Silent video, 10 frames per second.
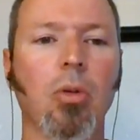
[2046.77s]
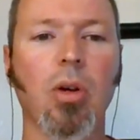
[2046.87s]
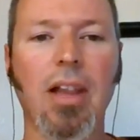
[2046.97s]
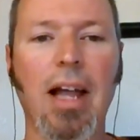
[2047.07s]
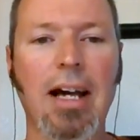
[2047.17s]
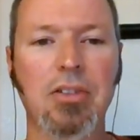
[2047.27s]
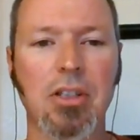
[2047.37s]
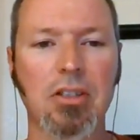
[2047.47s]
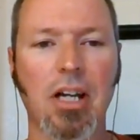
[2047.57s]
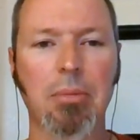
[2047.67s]

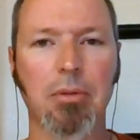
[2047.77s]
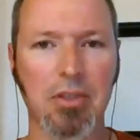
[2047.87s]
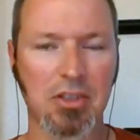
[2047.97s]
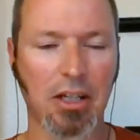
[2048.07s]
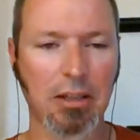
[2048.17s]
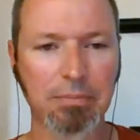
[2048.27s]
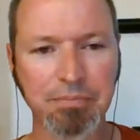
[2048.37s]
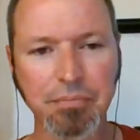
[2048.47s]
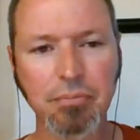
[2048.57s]
relaxing type of a setting.